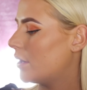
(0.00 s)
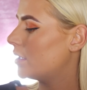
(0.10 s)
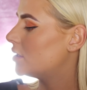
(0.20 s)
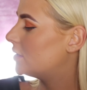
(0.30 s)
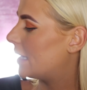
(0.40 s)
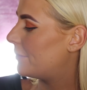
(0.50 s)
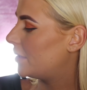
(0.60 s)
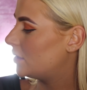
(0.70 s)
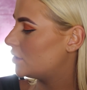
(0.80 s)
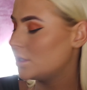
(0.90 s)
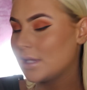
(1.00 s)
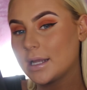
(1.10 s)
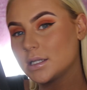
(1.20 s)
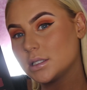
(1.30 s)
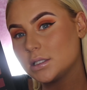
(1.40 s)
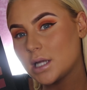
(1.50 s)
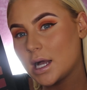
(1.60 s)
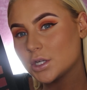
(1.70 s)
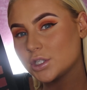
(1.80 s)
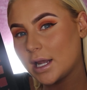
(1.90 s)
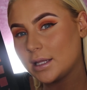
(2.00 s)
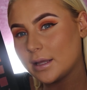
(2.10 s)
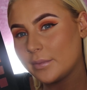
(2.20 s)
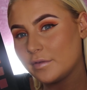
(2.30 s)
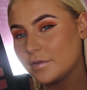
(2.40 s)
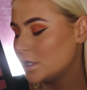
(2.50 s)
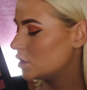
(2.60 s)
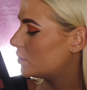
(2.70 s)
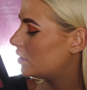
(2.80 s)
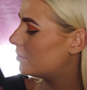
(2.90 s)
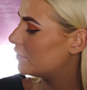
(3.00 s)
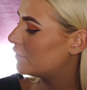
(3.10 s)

going to tap into that dark shade that we finished with